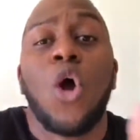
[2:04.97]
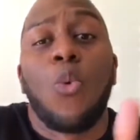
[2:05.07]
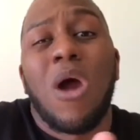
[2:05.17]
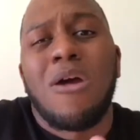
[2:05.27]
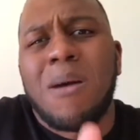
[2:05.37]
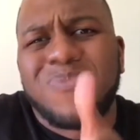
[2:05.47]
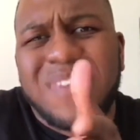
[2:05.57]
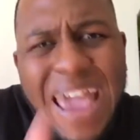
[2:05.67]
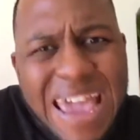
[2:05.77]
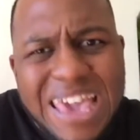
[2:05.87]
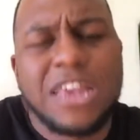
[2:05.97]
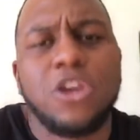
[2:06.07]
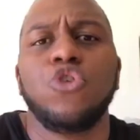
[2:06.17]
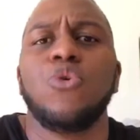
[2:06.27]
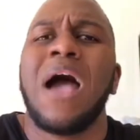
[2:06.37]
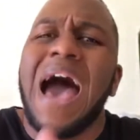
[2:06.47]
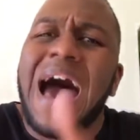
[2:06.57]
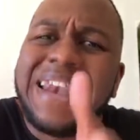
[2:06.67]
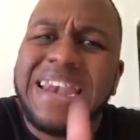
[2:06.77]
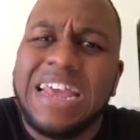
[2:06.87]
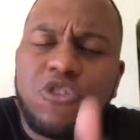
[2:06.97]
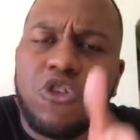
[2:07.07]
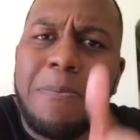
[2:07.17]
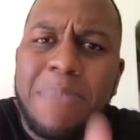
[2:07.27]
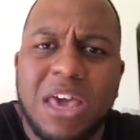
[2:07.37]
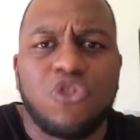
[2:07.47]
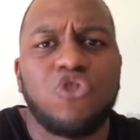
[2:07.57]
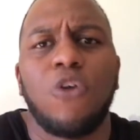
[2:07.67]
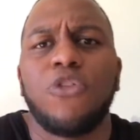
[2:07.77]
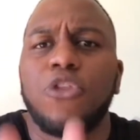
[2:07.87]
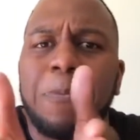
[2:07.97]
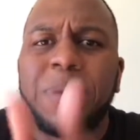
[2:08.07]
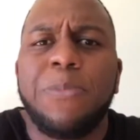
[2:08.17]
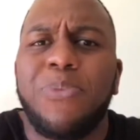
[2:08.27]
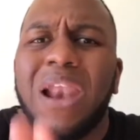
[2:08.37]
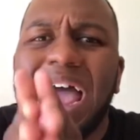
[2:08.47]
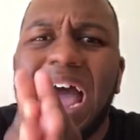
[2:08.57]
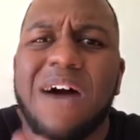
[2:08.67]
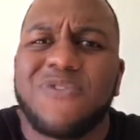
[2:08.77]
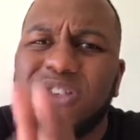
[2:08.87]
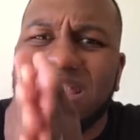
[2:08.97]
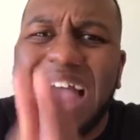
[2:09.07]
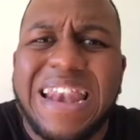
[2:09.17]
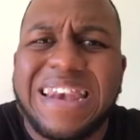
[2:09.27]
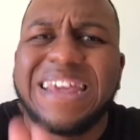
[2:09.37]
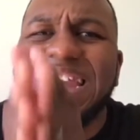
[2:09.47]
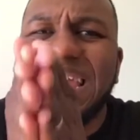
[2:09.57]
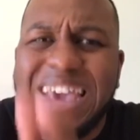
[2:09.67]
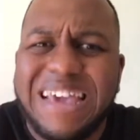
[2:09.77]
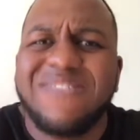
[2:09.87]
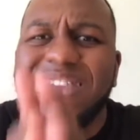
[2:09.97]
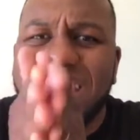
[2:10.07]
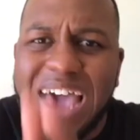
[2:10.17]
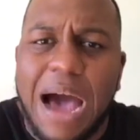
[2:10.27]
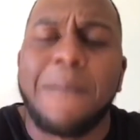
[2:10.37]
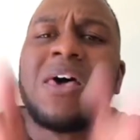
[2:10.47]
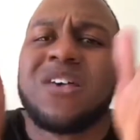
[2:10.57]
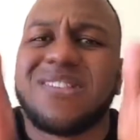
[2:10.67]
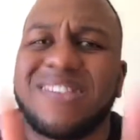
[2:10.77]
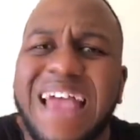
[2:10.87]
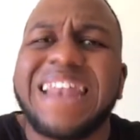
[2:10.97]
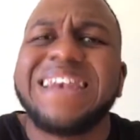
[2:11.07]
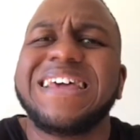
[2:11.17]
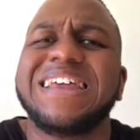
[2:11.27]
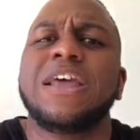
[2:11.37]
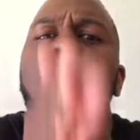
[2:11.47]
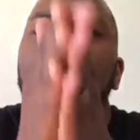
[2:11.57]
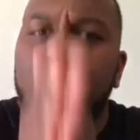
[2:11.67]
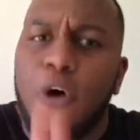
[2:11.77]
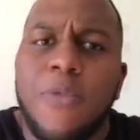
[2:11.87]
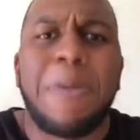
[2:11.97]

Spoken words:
Where I'm taking you, I need to make sure that the people I have standing in the gap, standing firm.